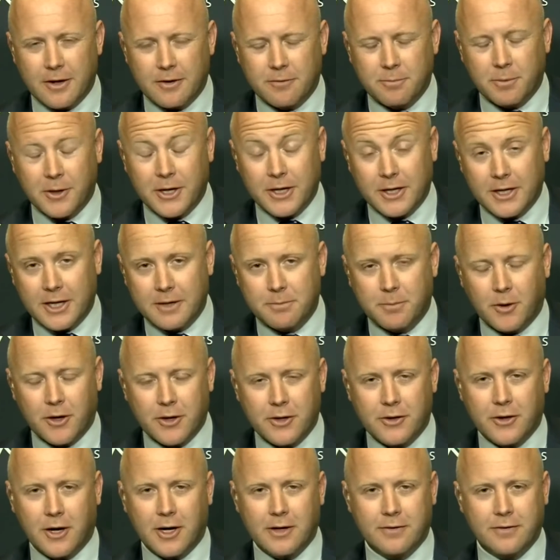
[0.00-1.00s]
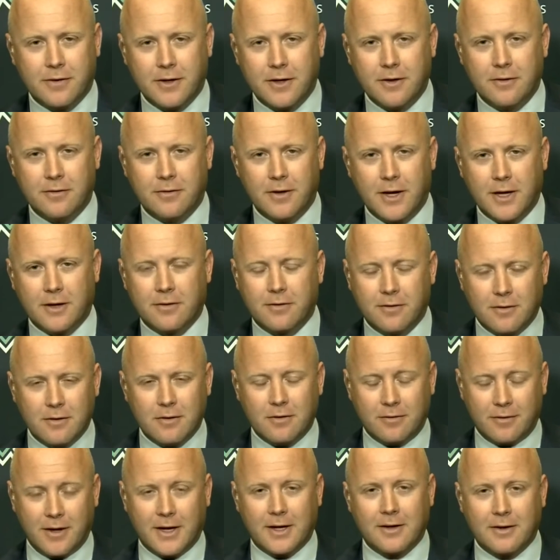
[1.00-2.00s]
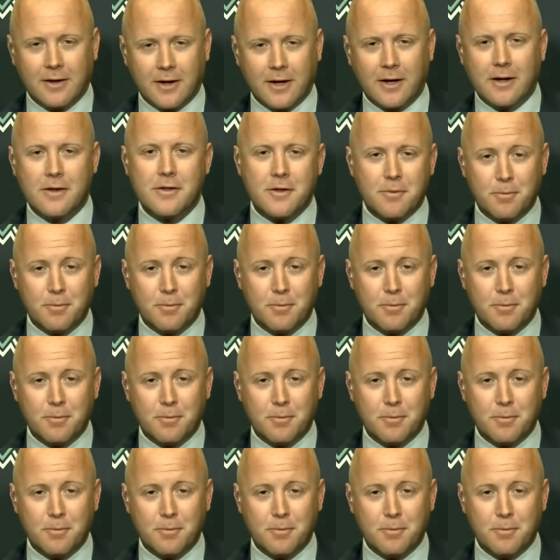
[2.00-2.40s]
it's being led by the IT sector.